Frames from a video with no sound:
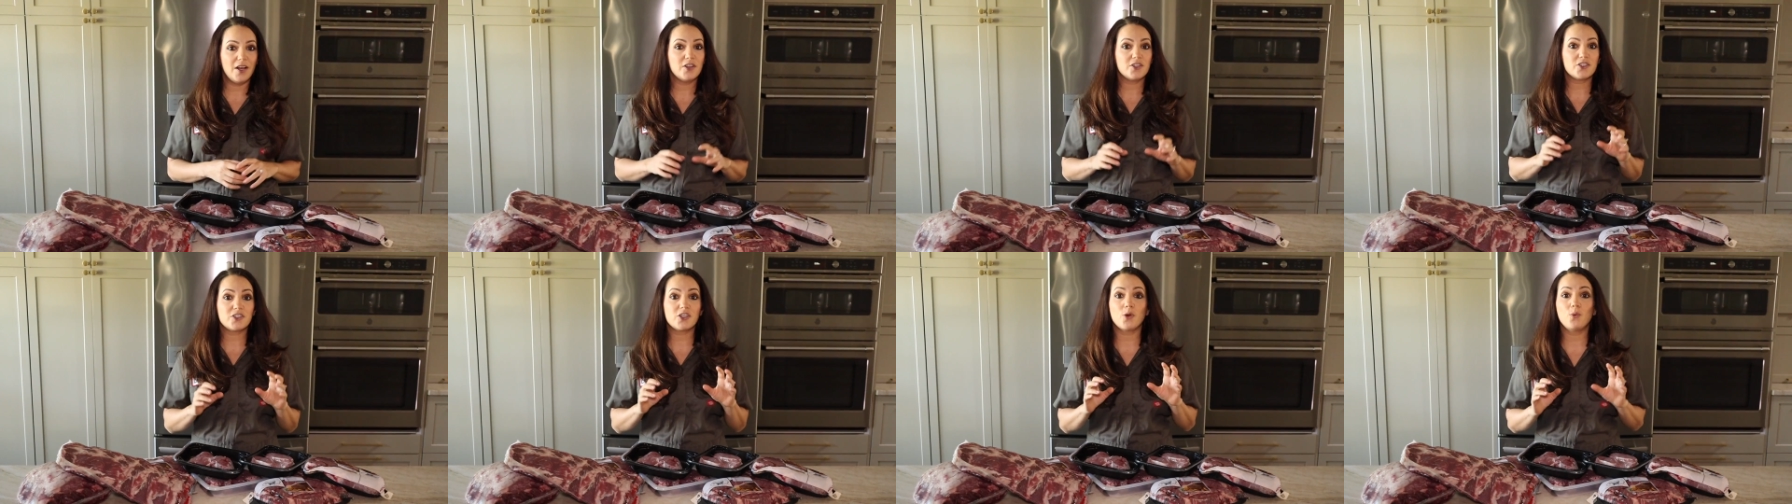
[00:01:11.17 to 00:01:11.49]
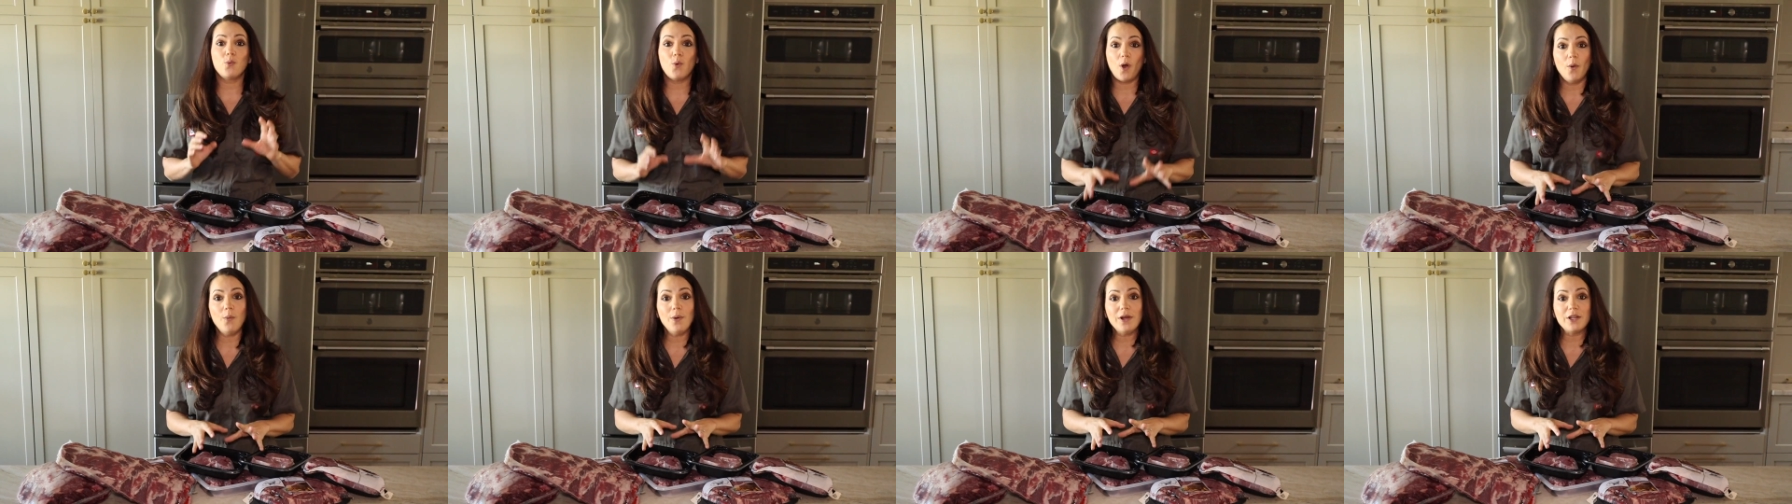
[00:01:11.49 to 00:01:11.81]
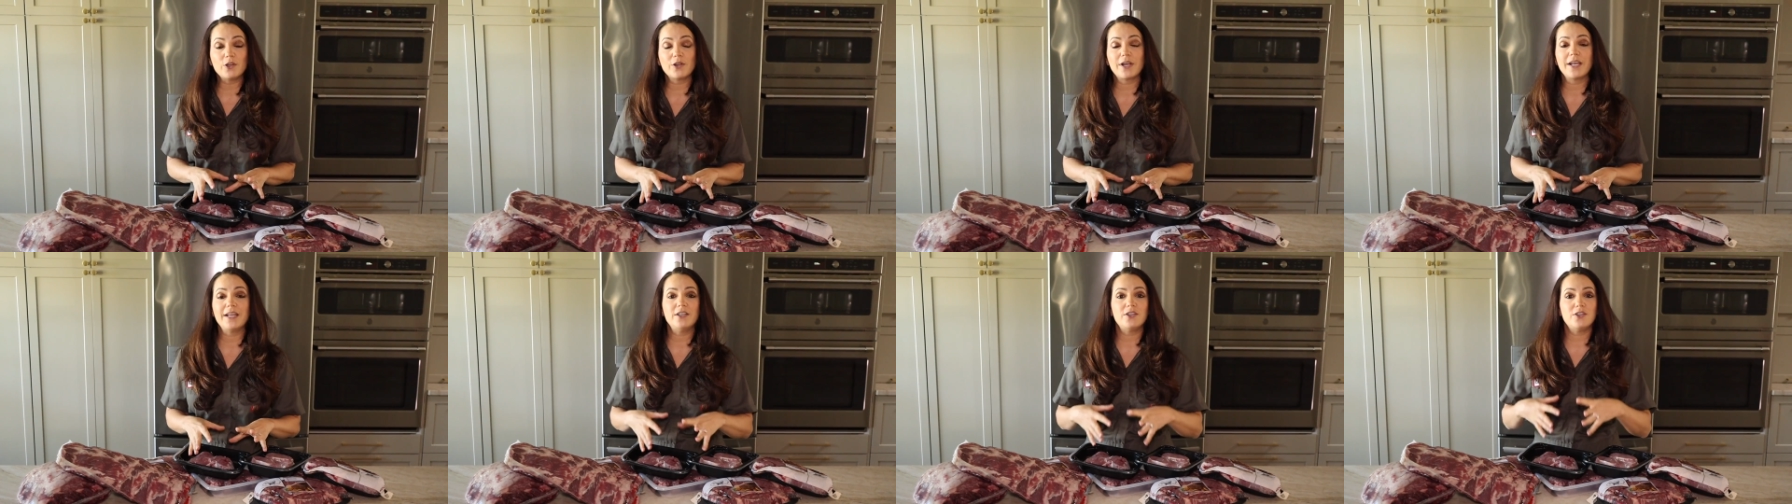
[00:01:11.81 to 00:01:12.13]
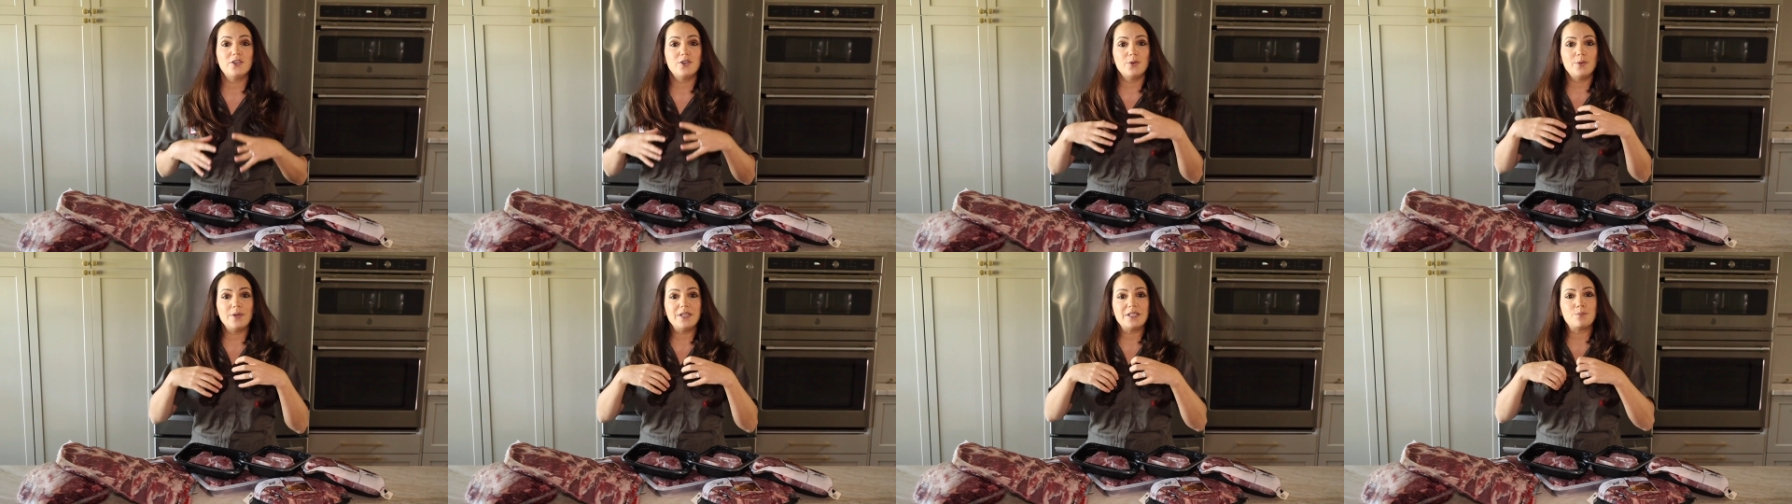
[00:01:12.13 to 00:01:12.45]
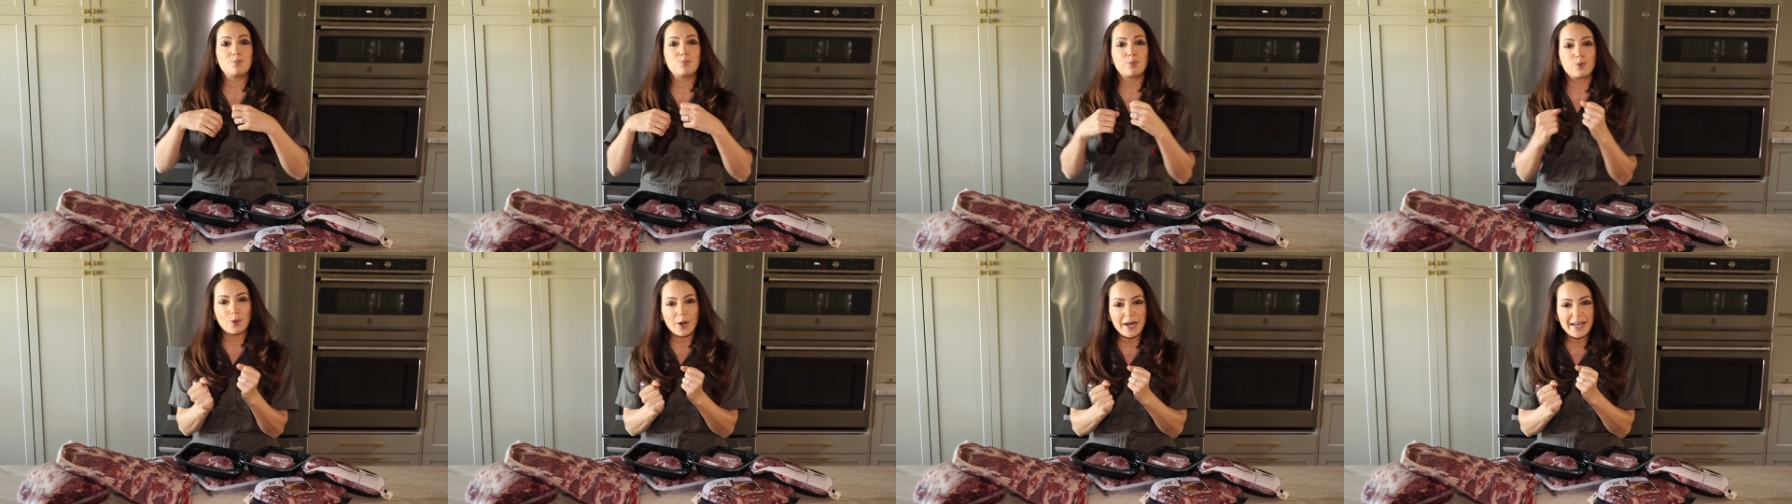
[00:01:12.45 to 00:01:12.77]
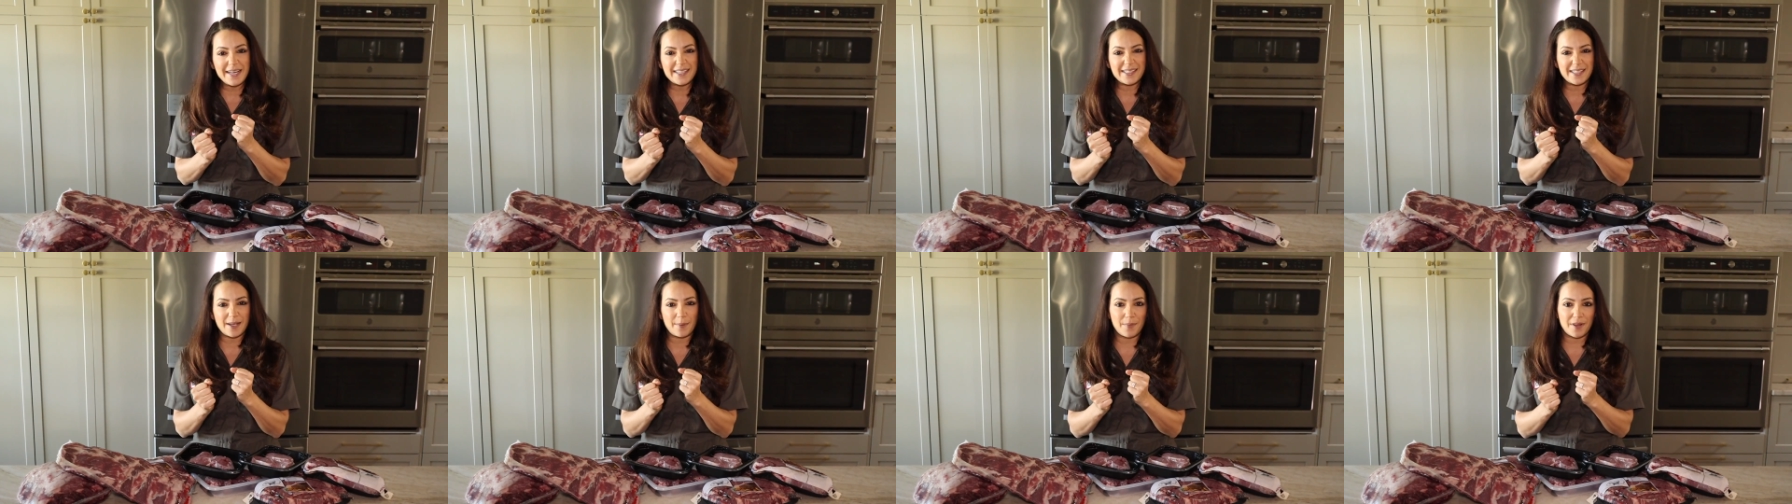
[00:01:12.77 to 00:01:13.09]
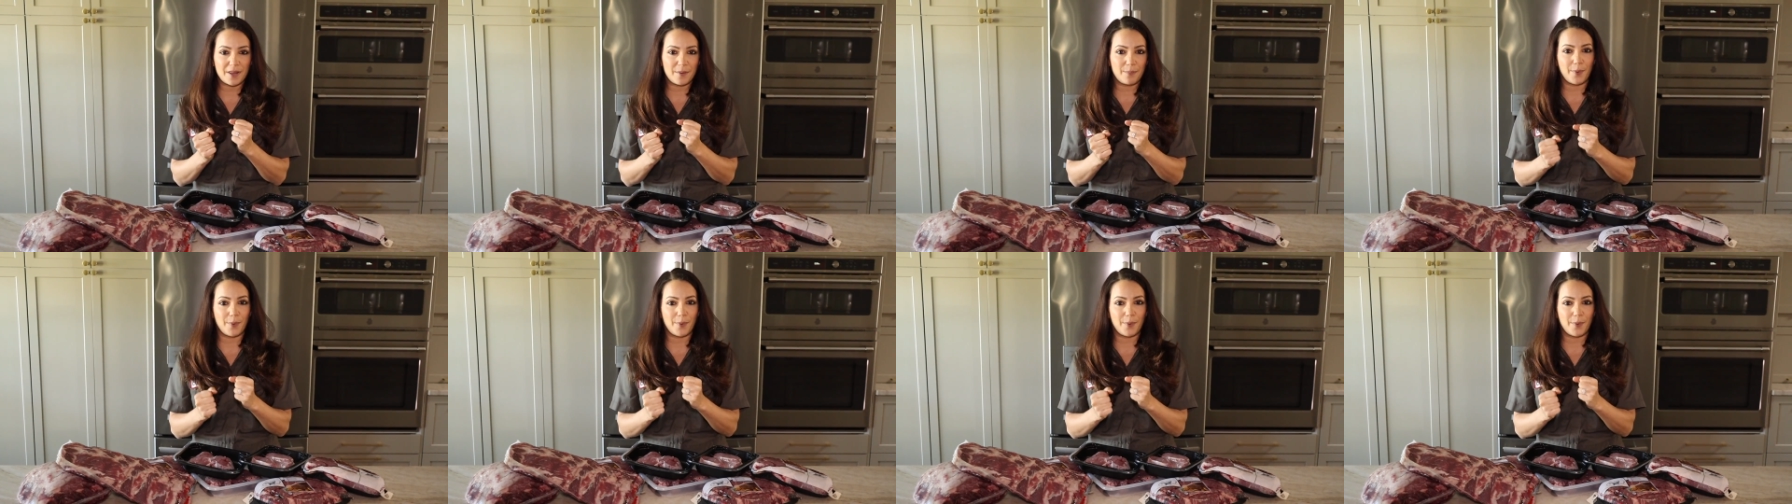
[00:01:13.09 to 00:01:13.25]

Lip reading: So what we're looking to do is break some of the